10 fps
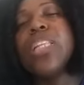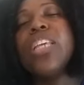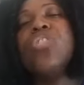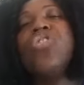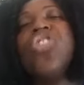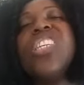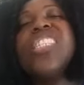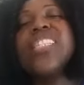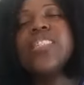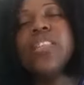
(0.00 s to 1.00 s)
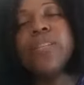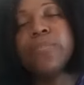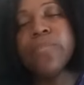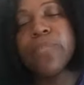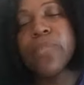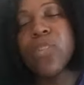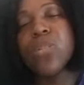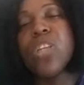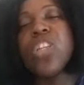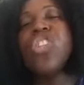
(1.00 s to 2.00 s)
Thank you, Jesus.
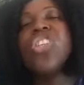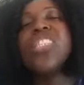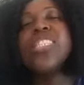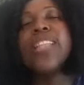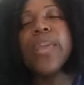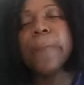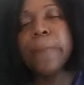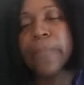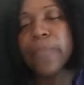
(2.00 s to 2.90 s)
In Jesus' name.